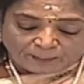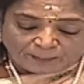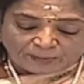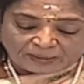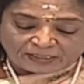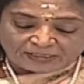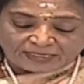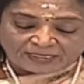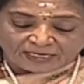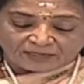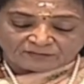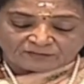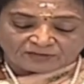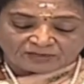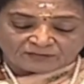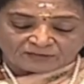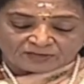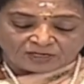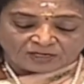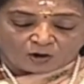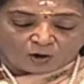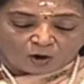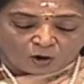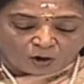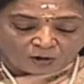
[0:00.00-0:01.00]
people that we
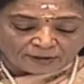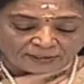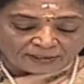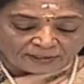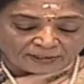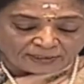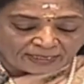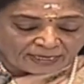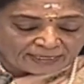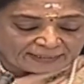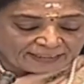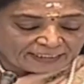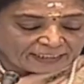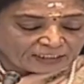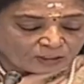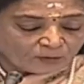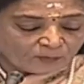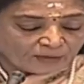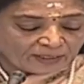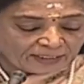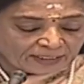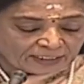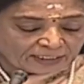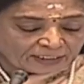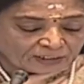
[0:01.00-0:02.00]
will order an
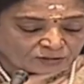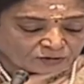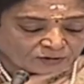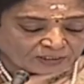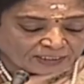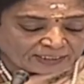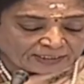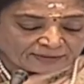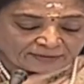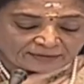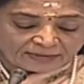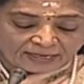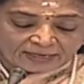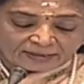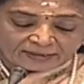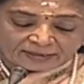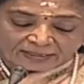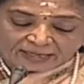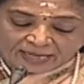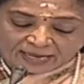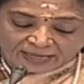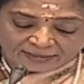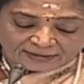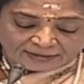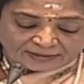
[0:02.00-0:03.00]
inquiry into the
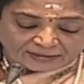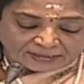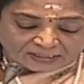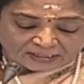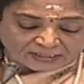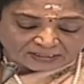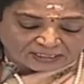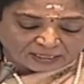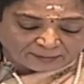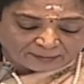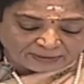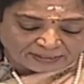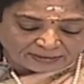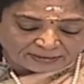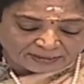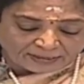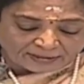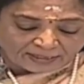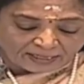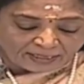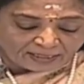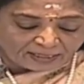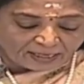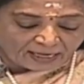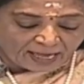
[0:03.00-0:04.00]
irregularities
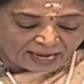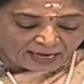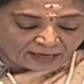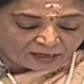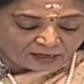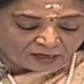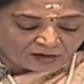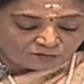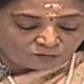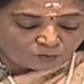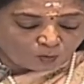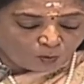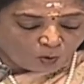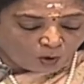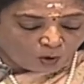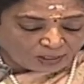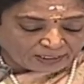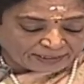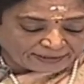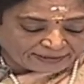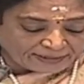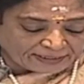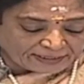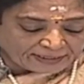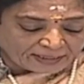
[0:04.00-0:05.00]
committed and lack of
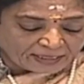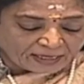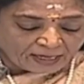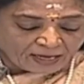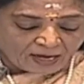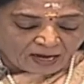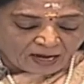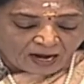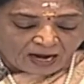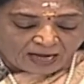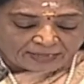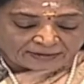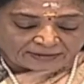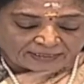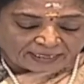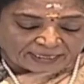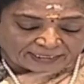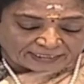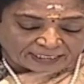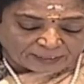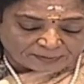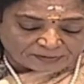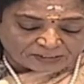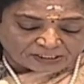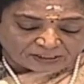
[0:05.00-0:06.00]
quality and
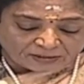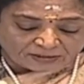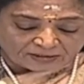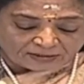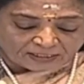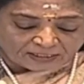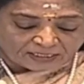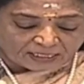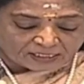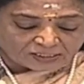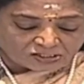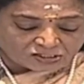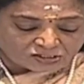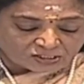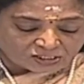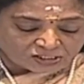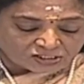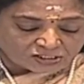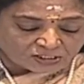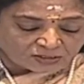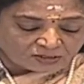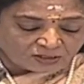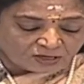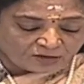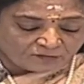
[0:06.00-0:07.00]
corruption in the
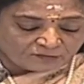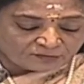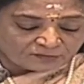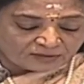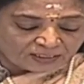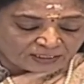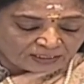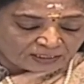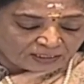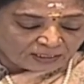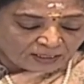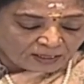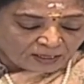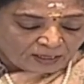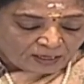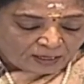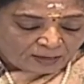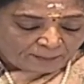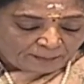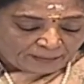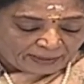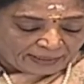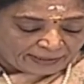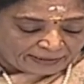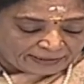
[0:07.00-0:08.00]
construction of the
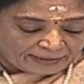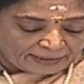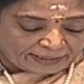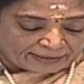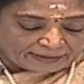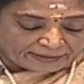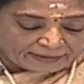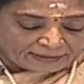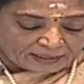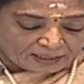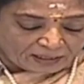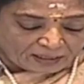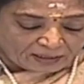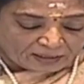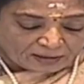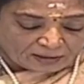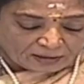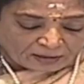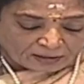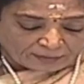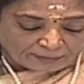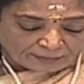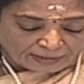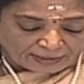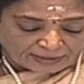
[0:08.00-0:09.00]

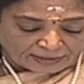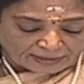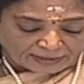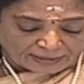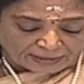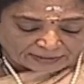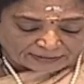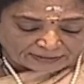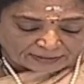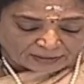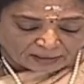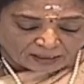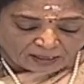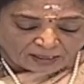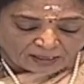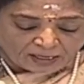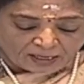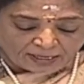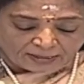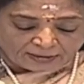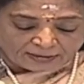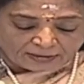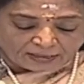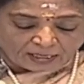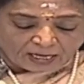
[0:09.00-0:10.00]
Medigatta
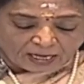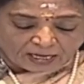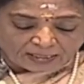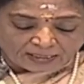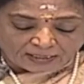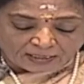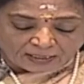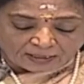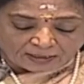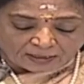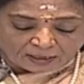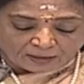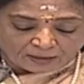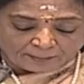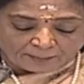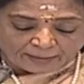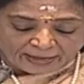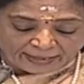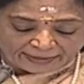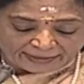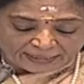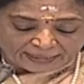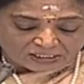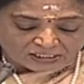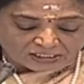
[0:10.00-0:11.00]
and Annaram
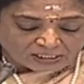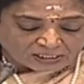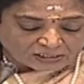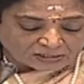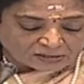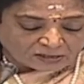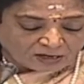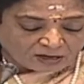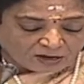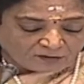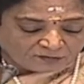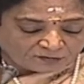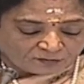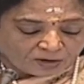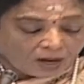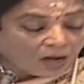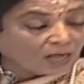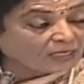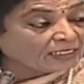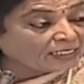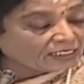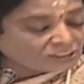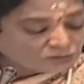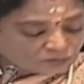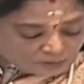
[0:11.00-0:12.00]
barrages of
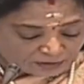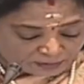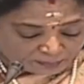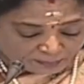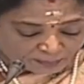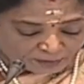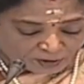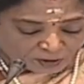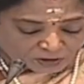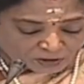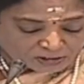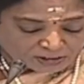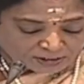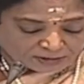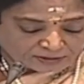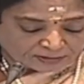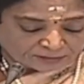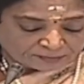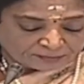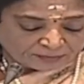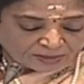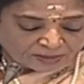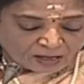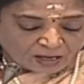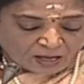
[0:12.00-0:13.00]
Kalishwaram
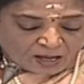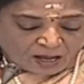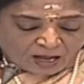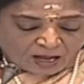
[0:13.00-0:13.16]
project.